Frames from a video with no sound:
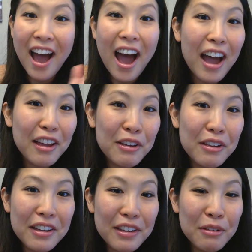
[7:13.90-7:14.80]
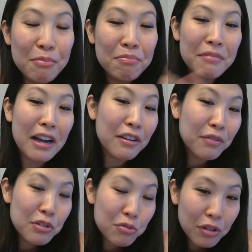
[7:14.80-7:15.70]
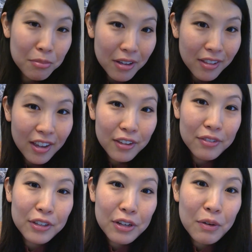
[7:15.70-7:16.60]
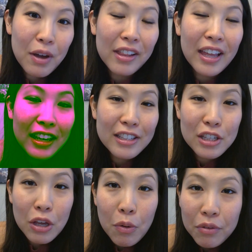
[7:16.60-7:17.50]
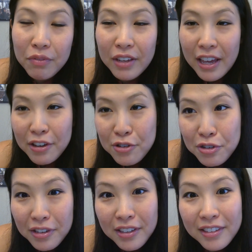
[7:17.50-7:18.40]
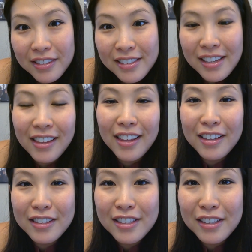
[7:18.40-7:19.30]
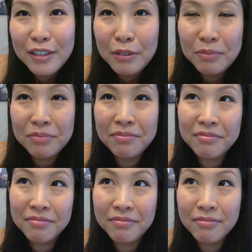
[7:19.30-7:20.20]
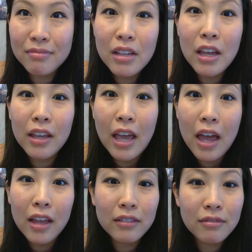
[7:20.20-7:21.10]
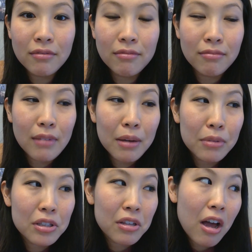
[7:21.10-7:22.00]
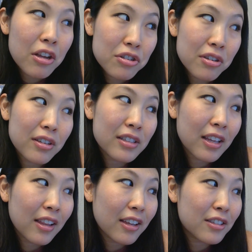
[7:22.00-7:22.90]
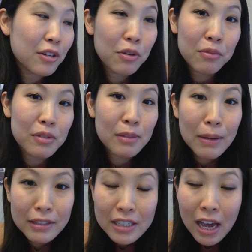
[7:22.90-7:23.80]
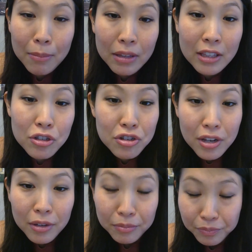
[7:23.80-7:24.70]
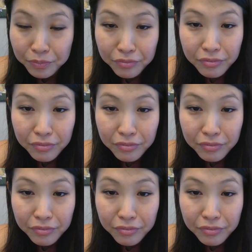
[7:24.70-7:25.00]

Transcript: I kind of enjoy my life. I like to go on vacations. I like to get my massages. I like to spend time at the gym.